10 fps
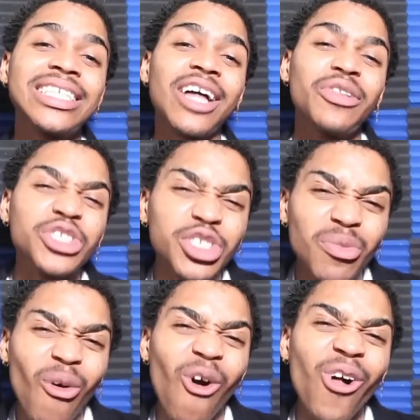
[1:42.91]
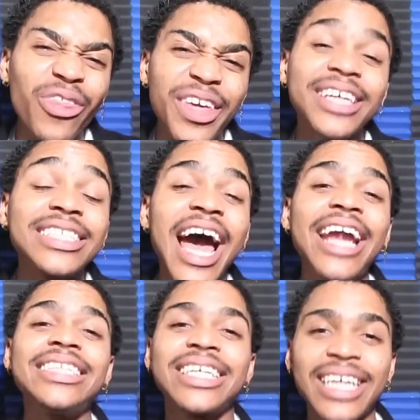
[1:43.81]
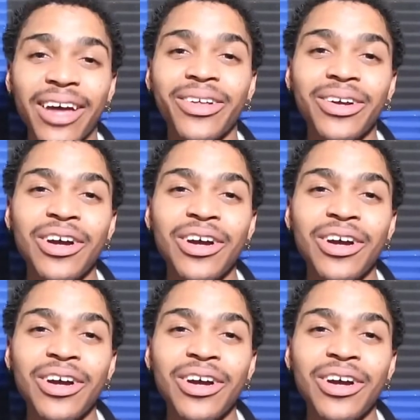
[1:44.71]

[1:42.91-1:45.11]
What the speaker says: of the small things added together.